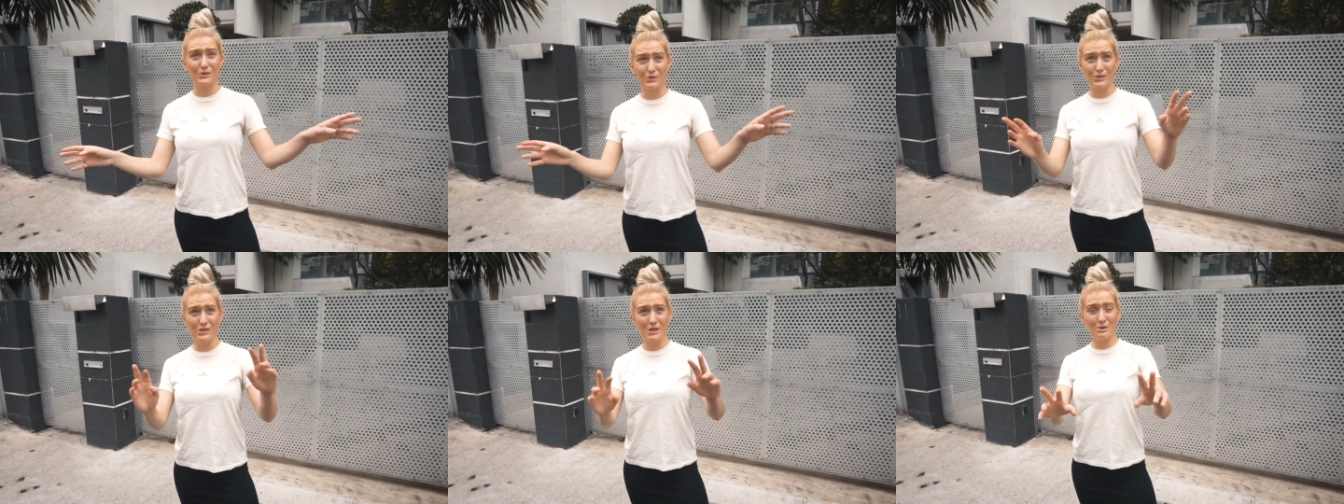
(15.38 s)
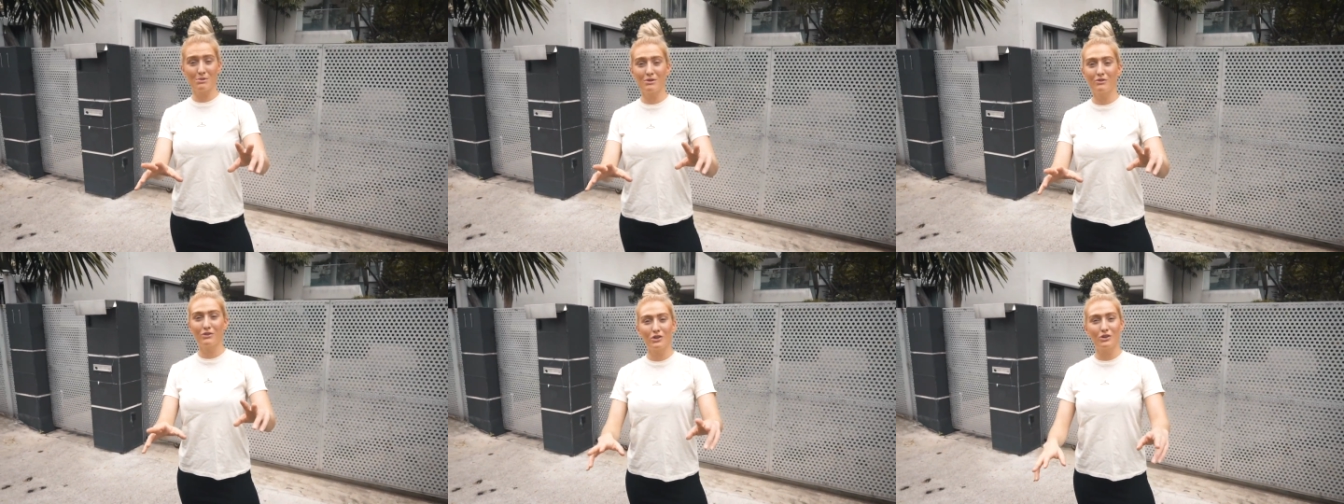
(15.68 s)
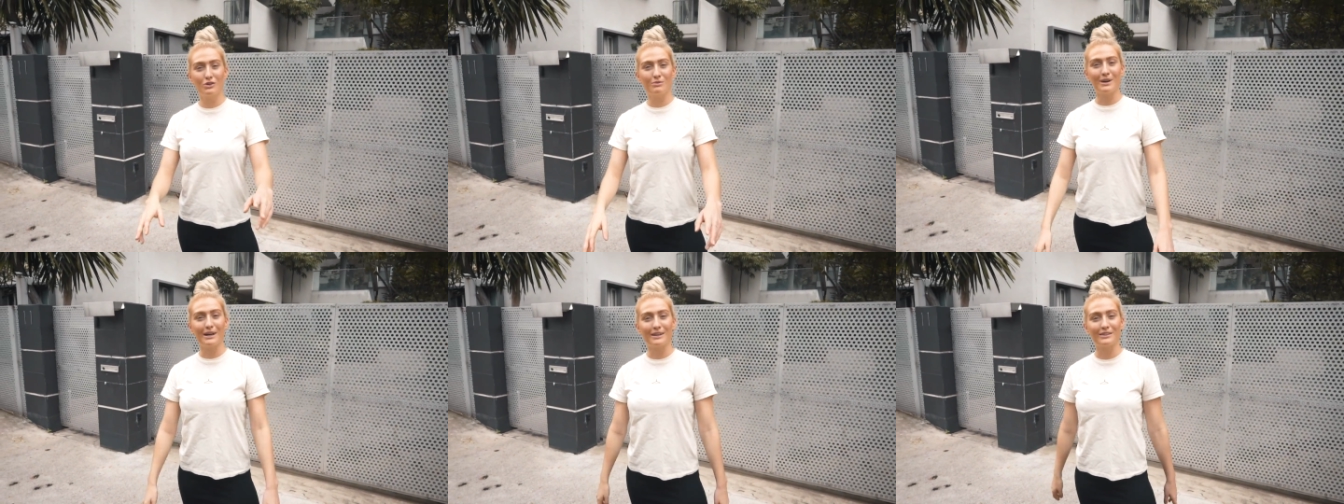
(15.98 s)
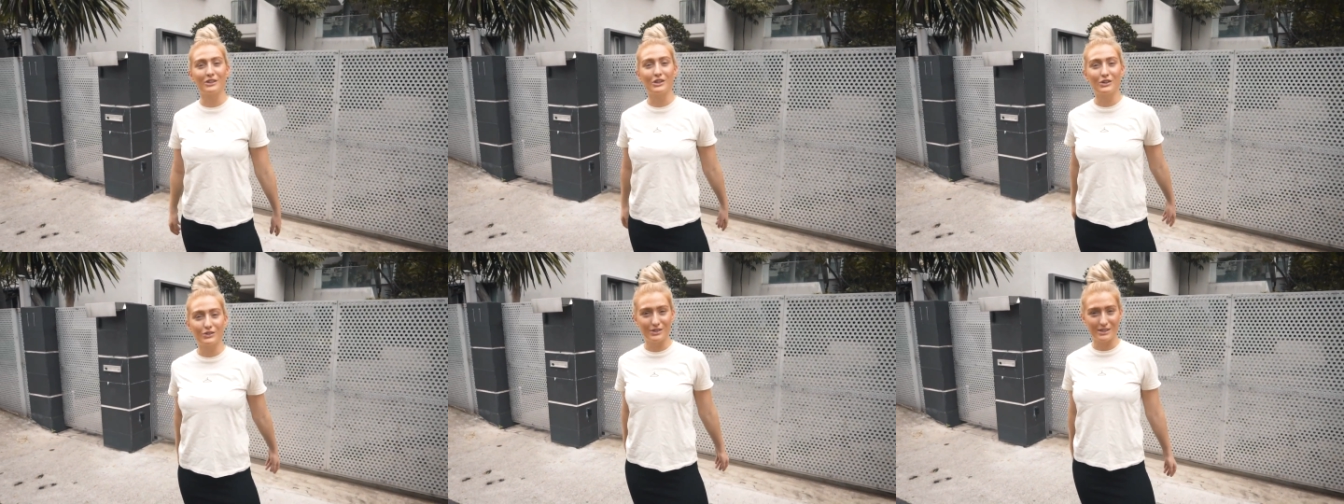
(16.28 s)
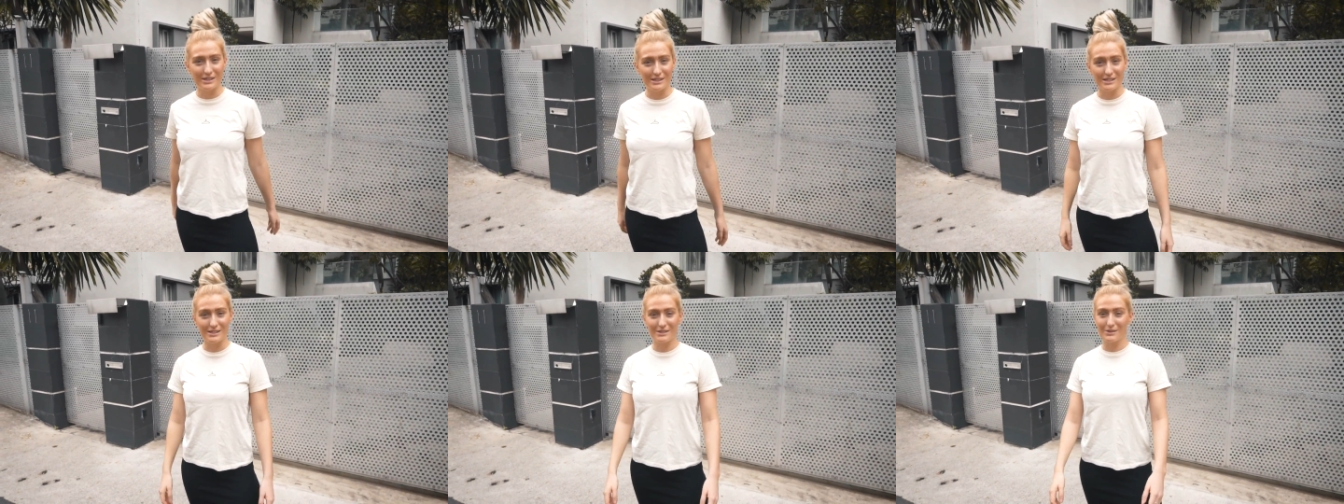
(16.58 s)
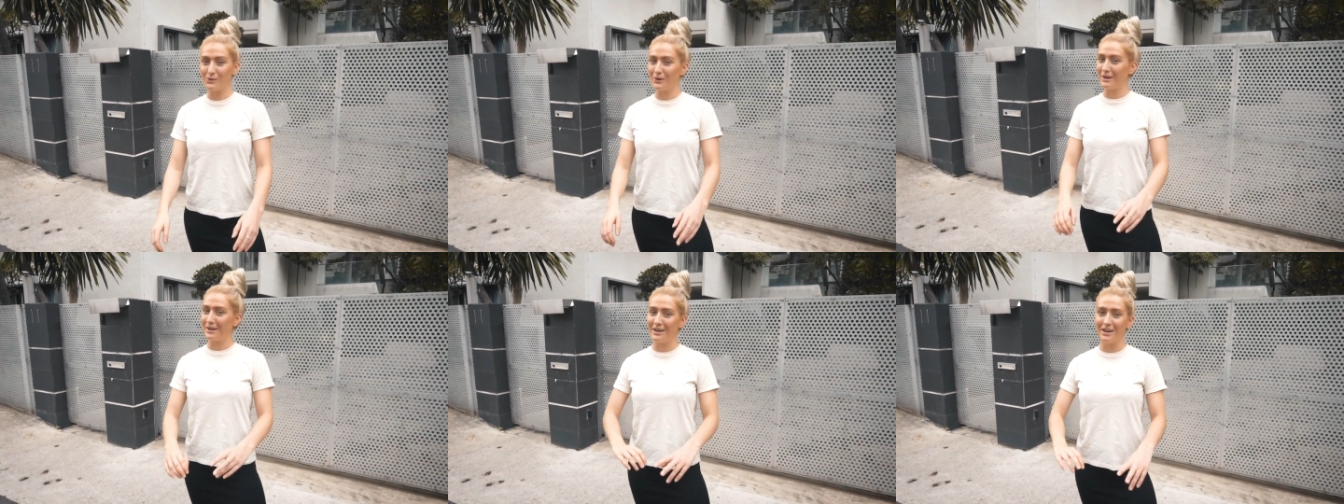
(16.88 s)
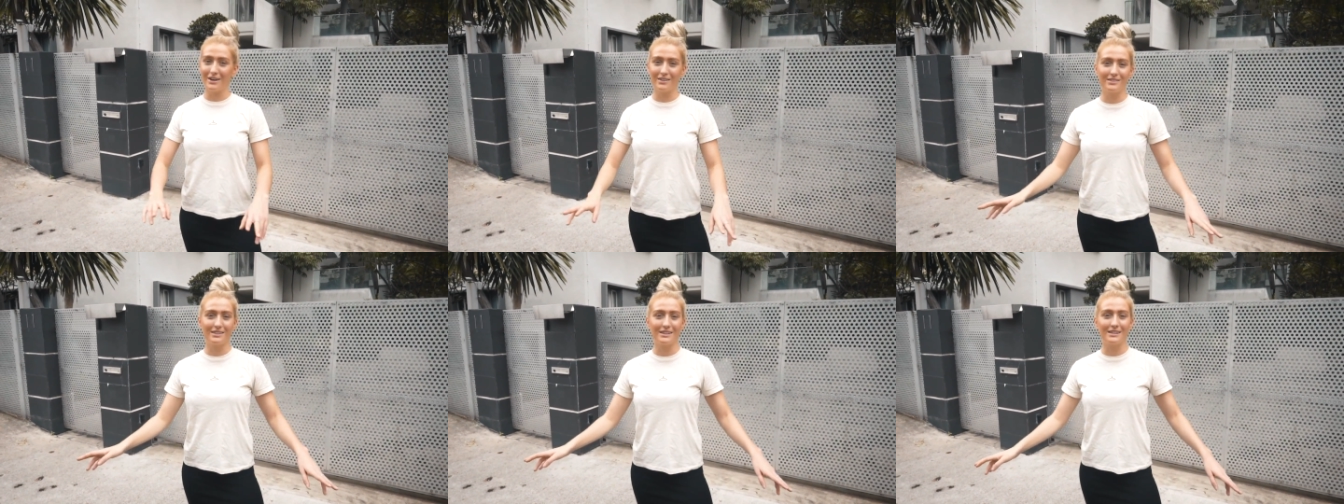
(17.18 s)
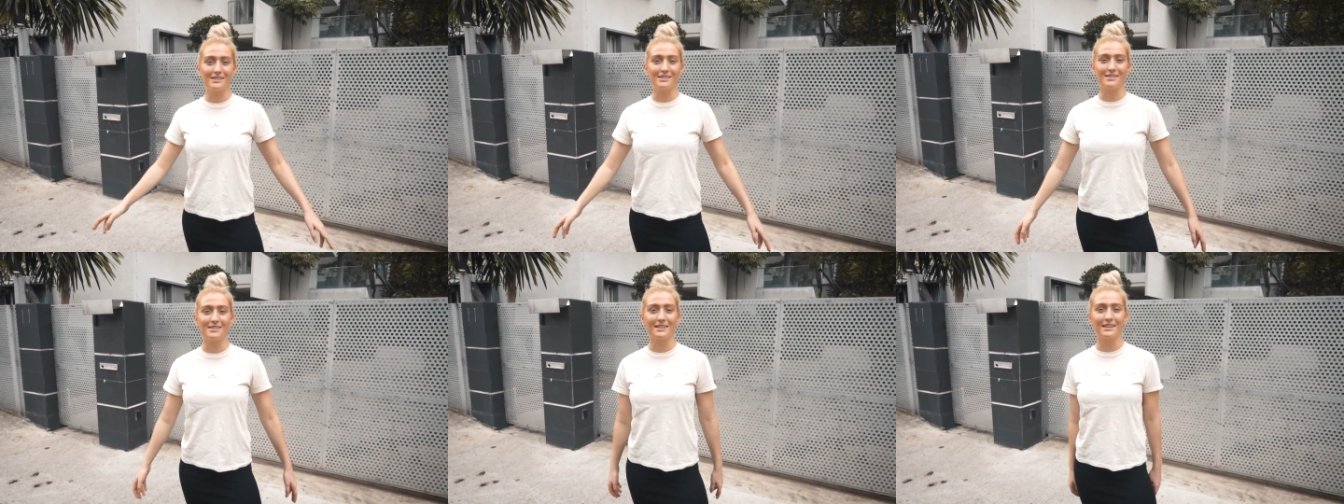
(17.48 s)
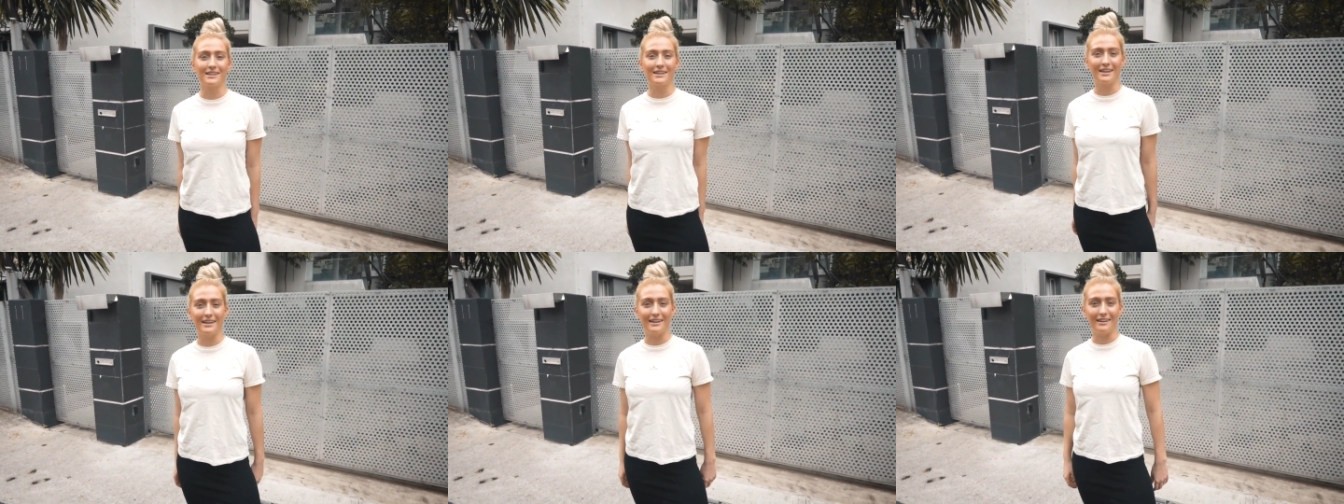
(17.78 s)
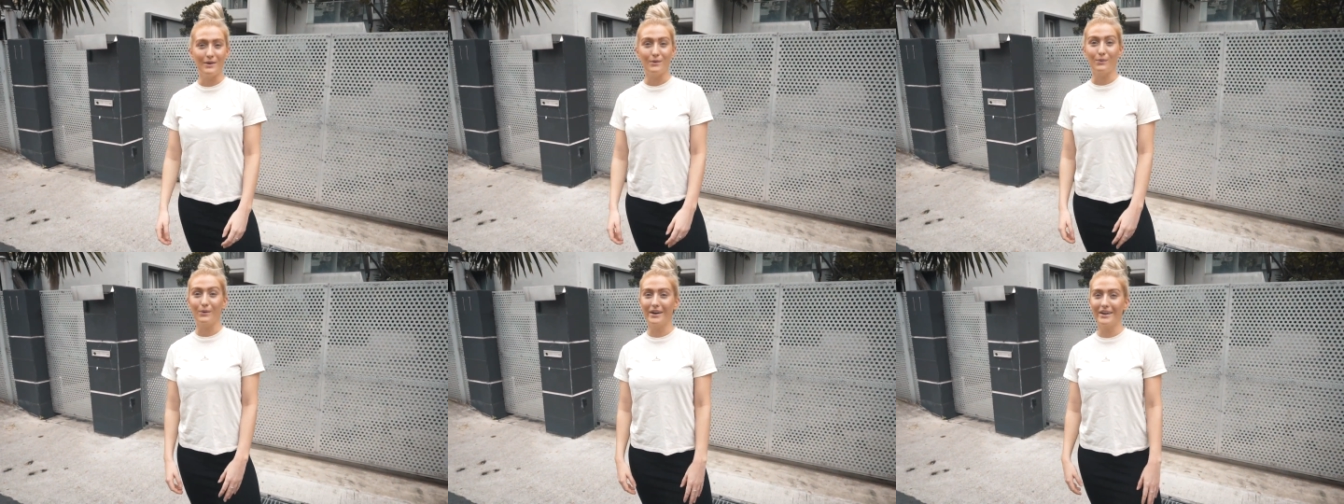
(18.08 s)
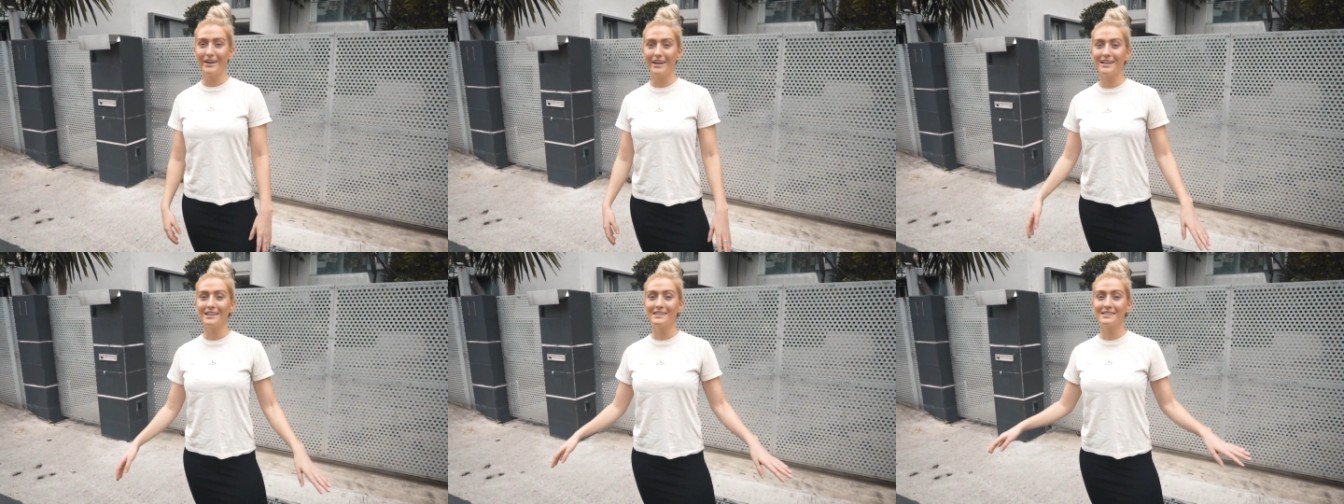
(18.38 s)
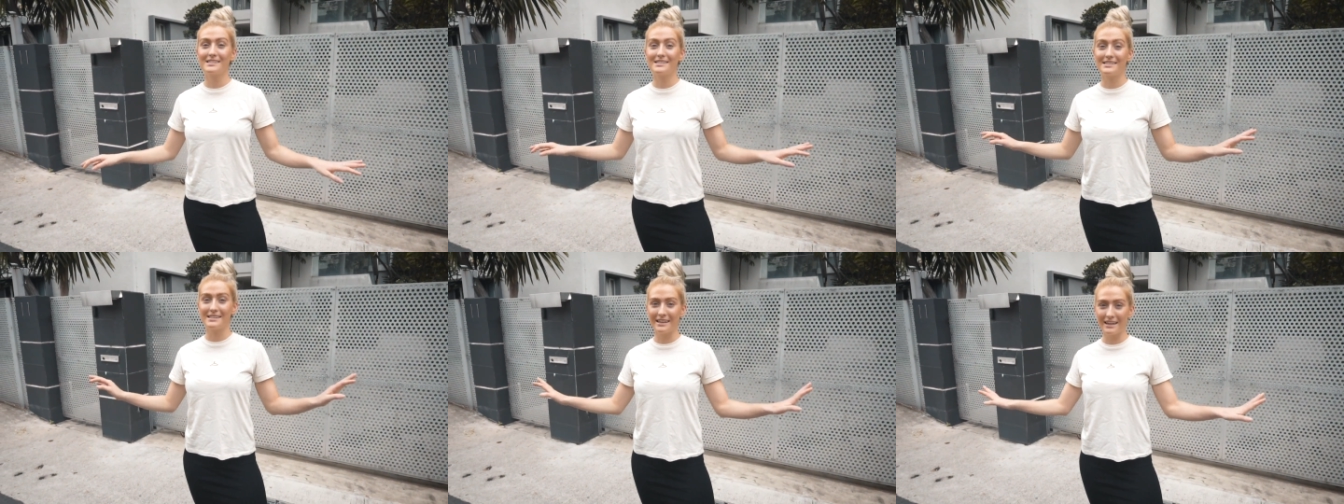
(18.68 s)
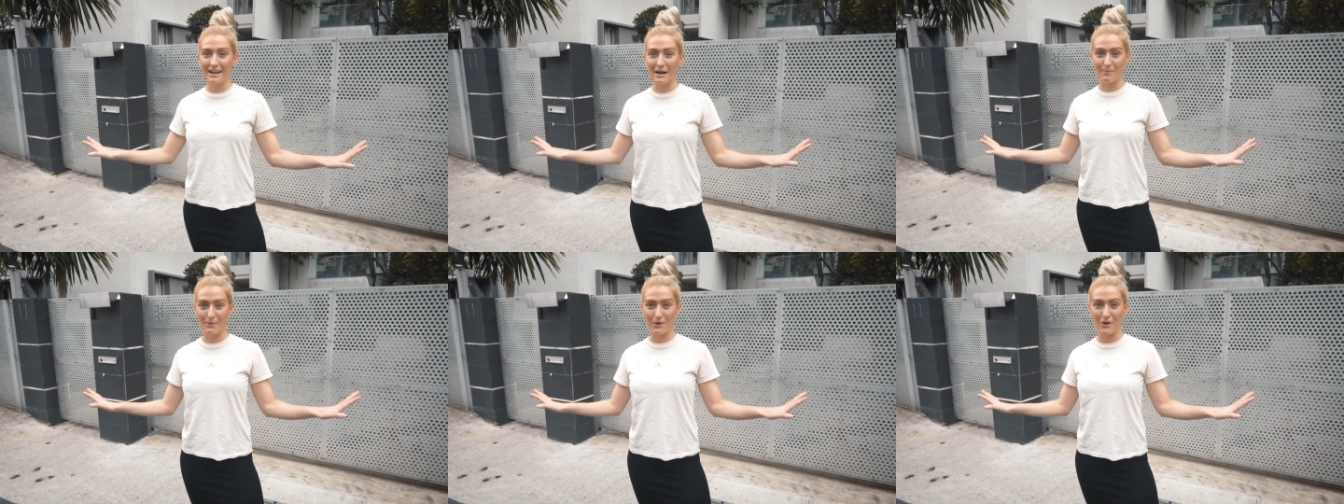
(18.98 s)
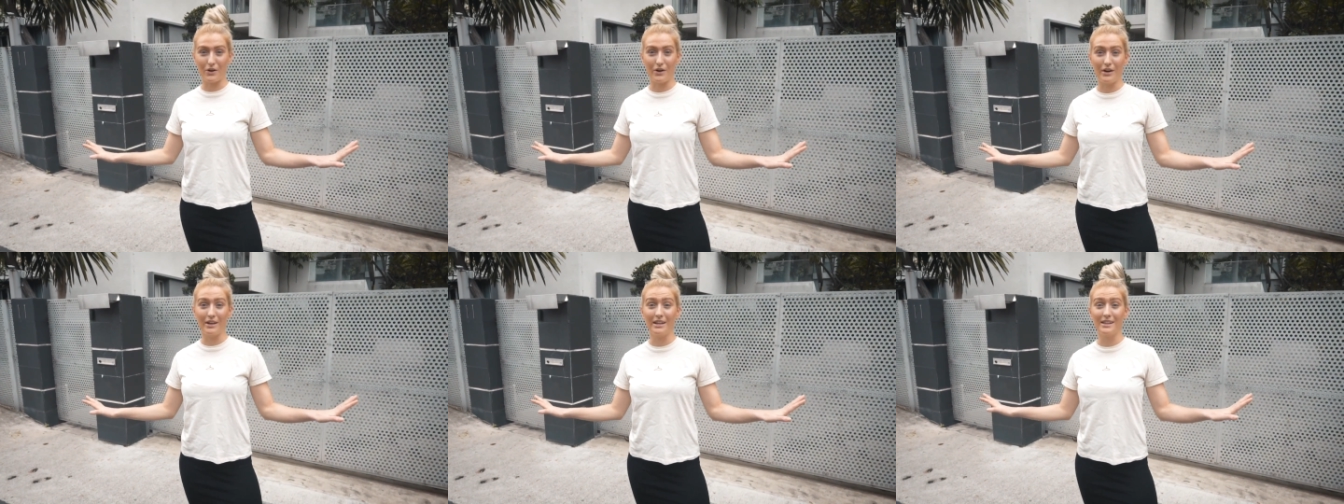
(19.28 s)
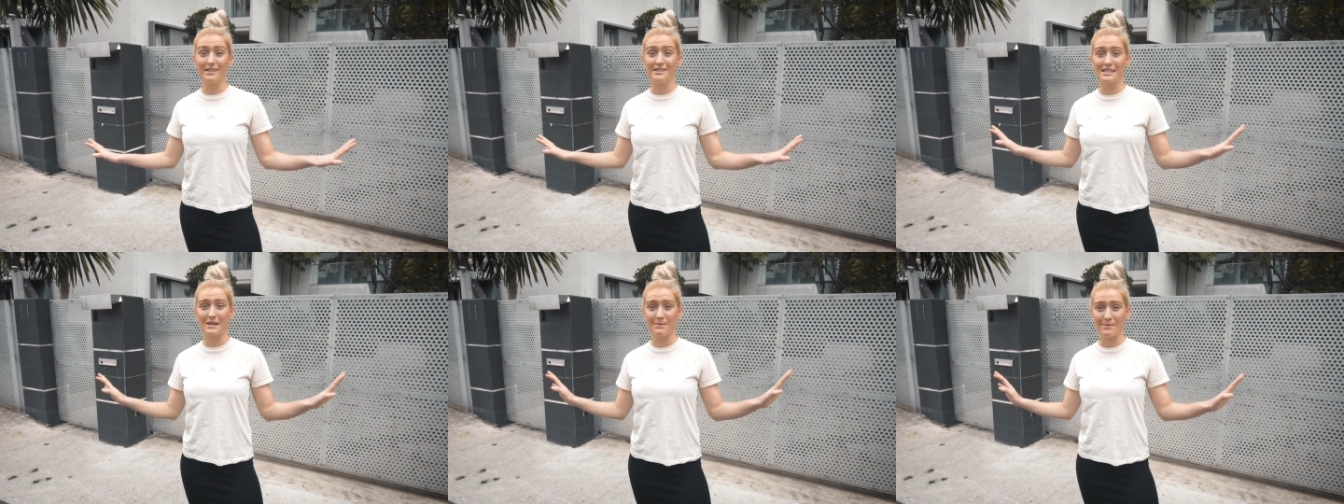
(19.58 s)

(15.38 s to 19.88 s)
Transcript: so some of you might notice we're not in Sydney. We're in Singapore and it's